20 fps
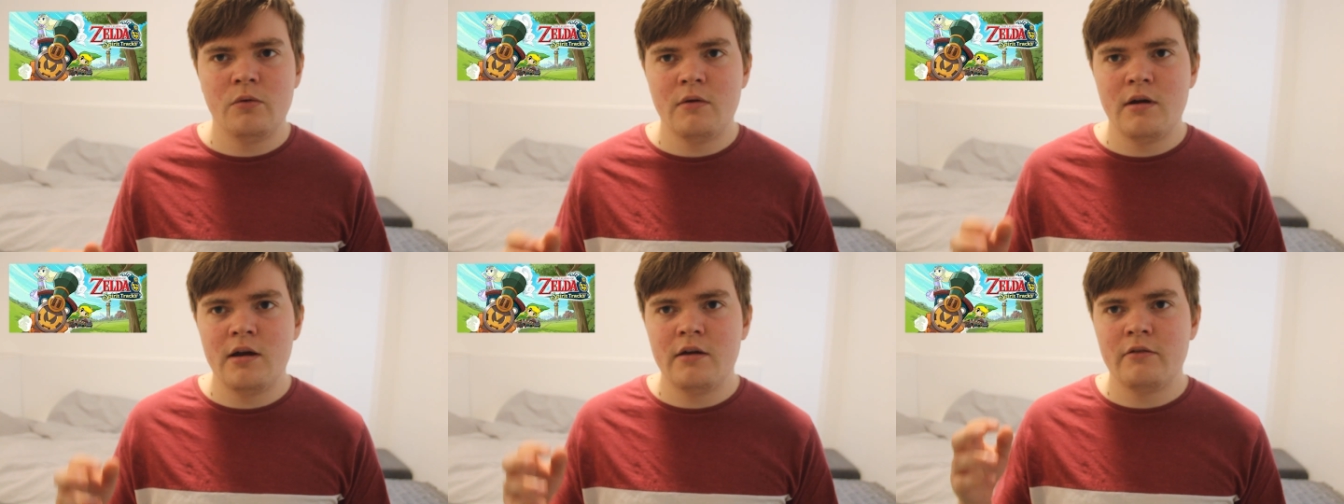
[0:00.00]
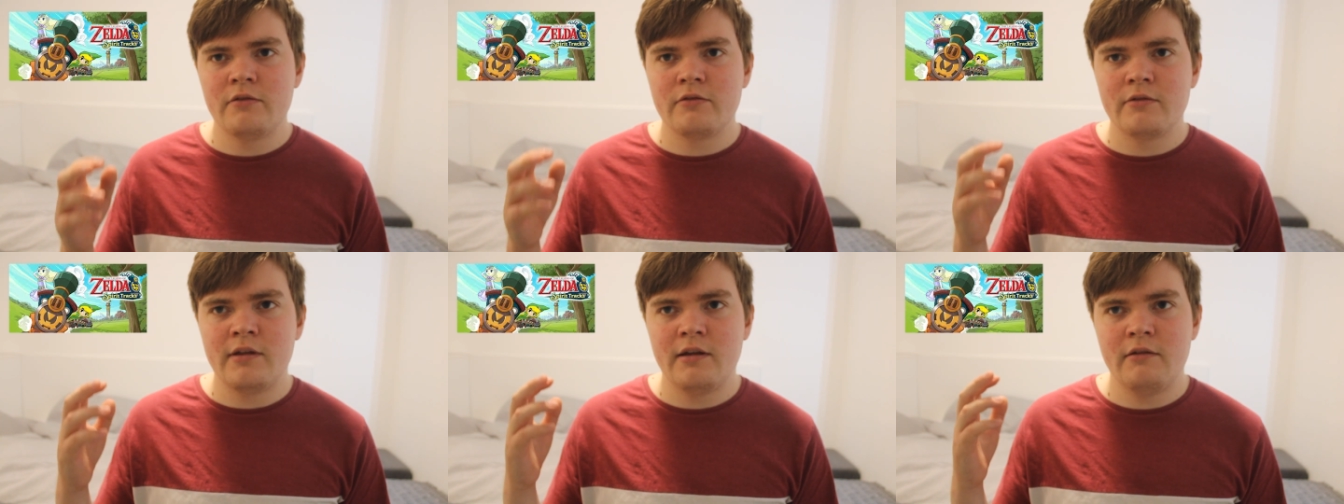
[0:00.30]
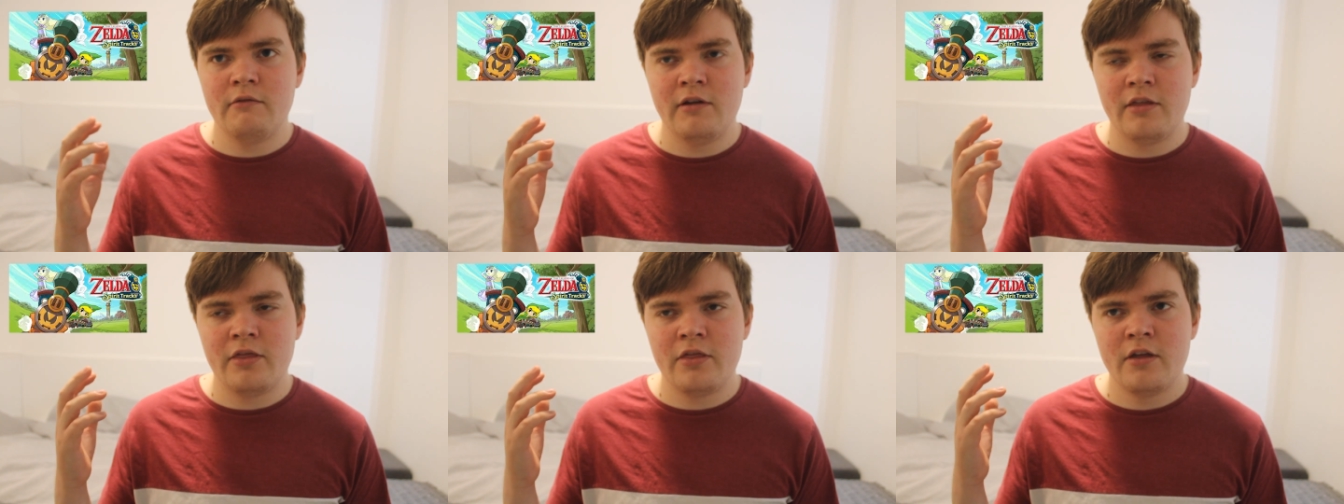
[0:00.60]
where
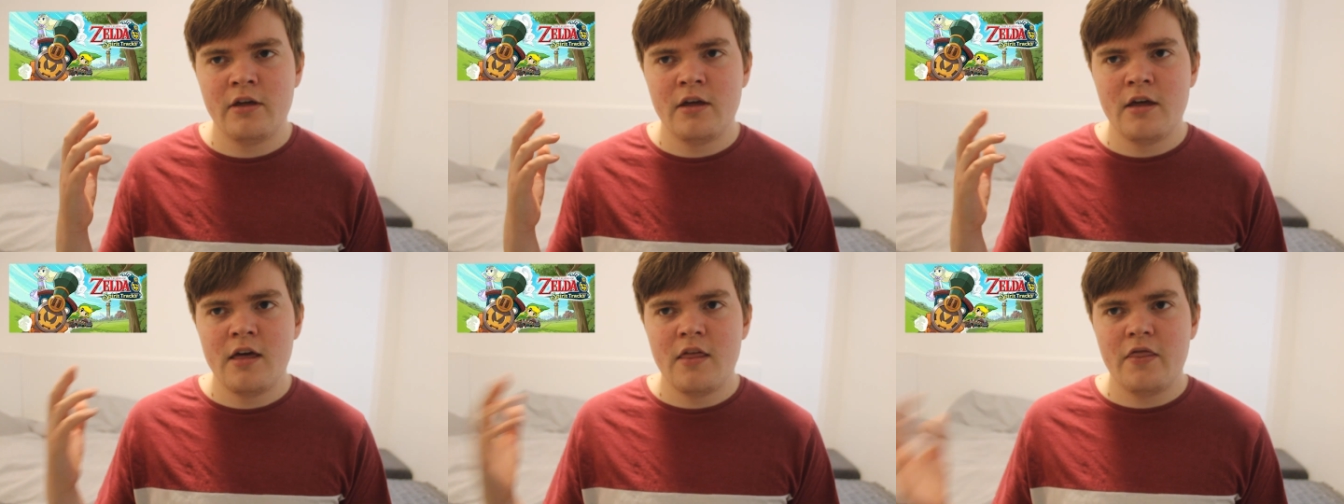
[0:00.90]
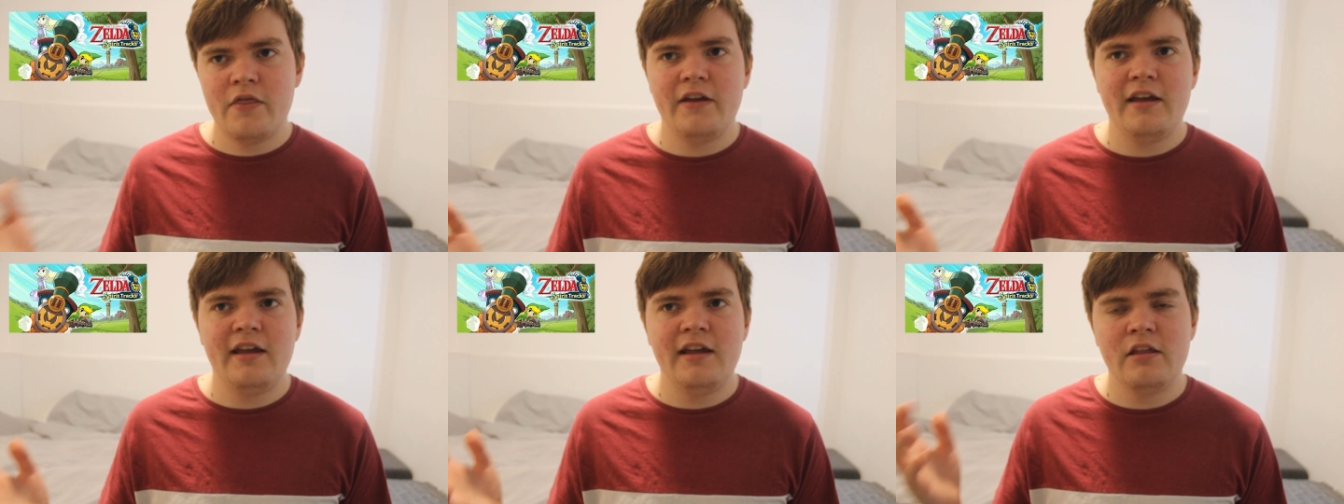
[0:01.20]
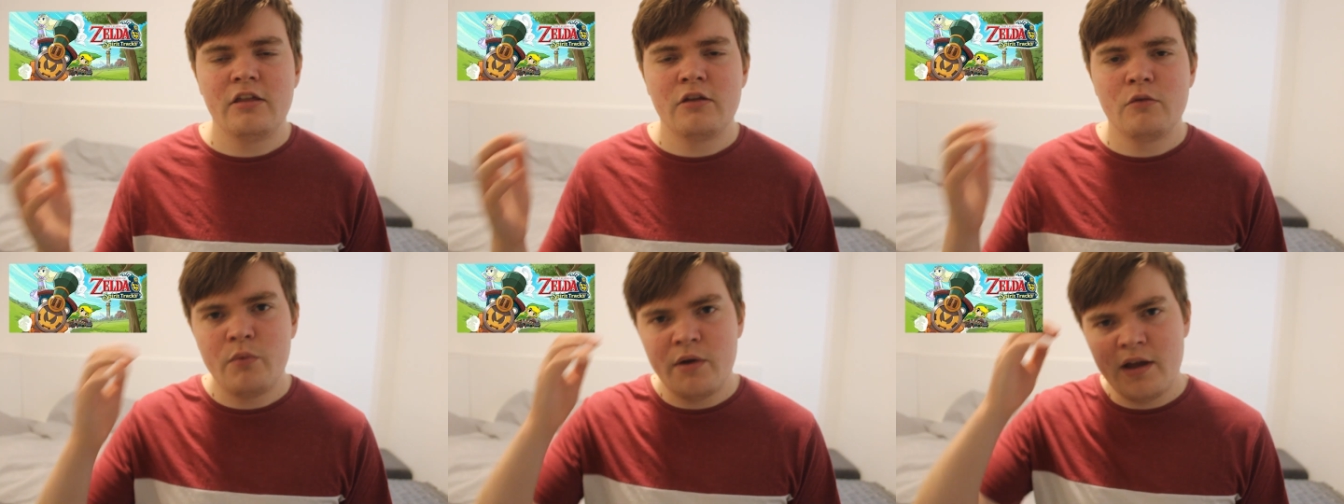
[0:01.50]
with
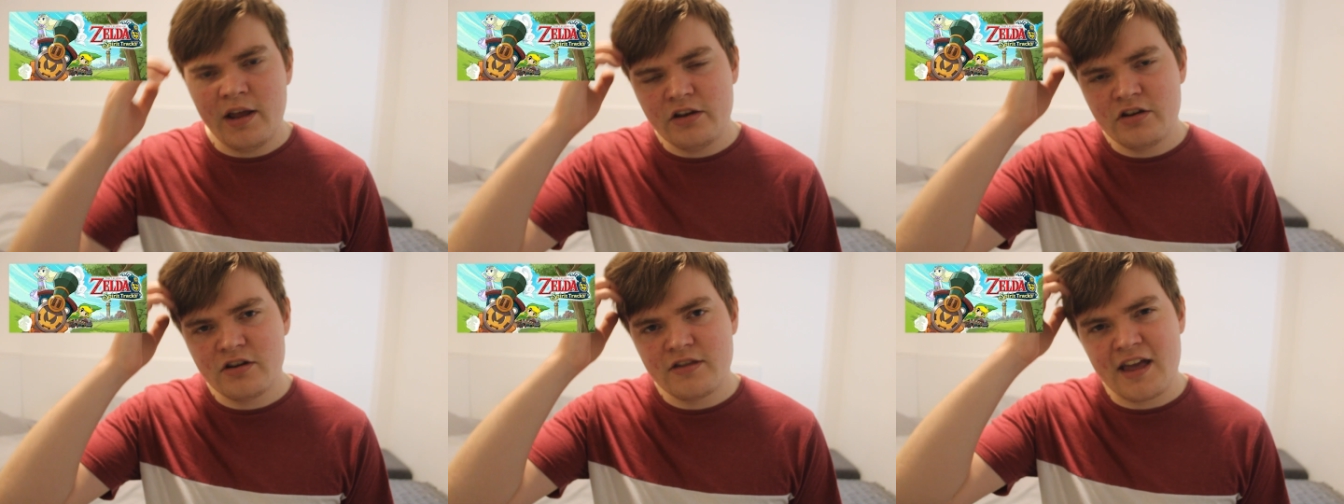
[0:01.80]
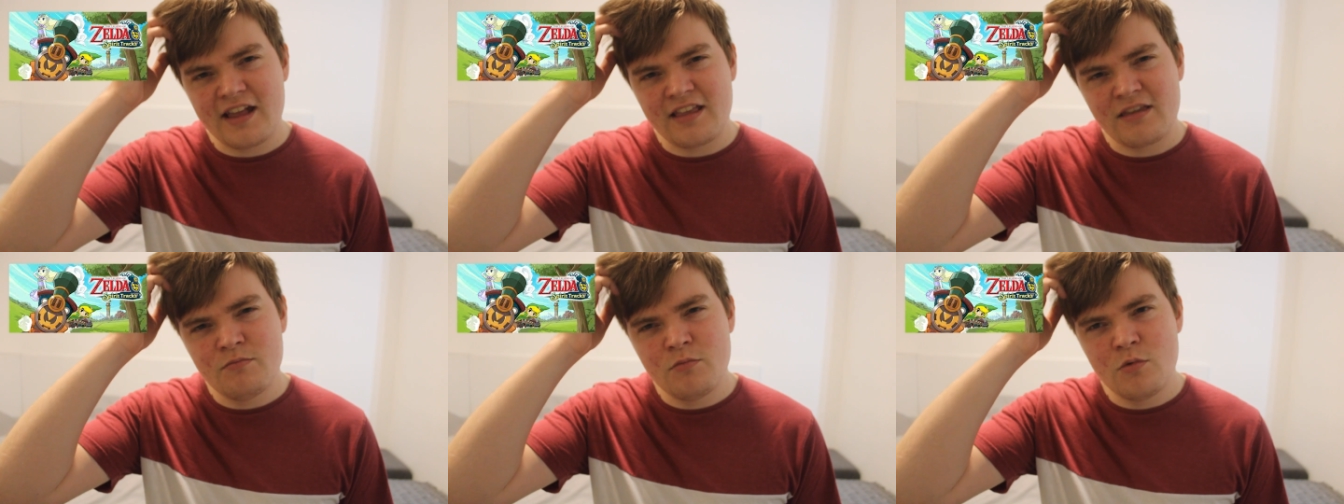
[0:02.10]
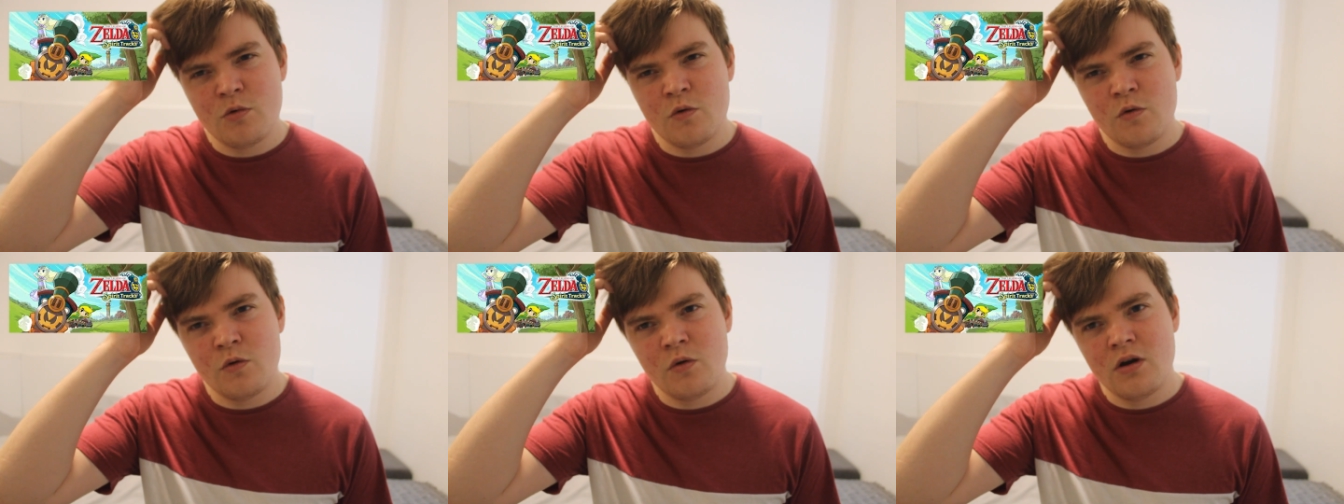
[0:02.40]
the Switch, that's
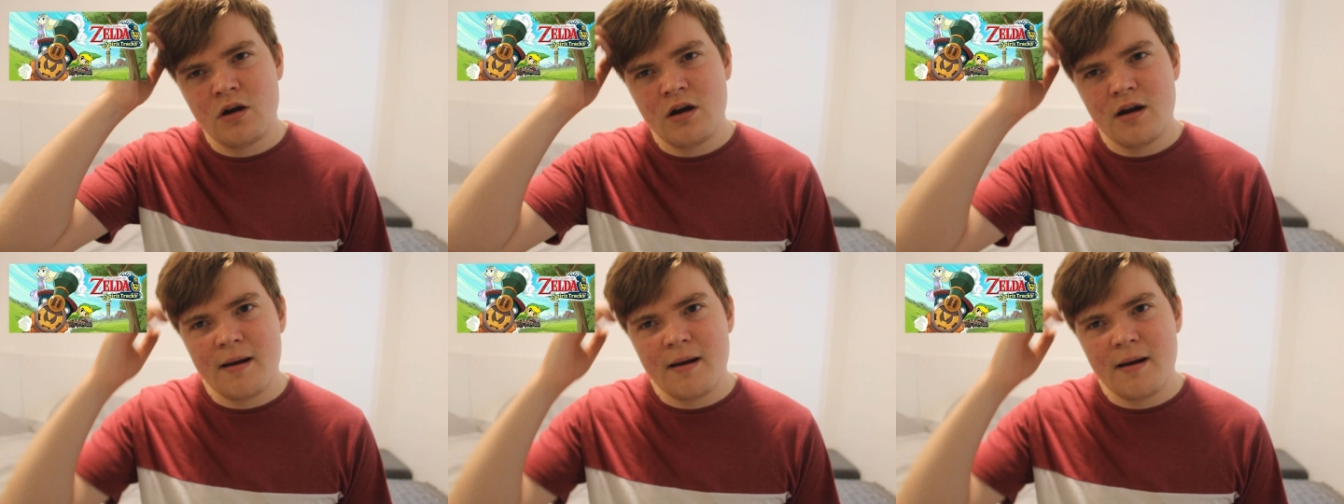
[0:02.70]
more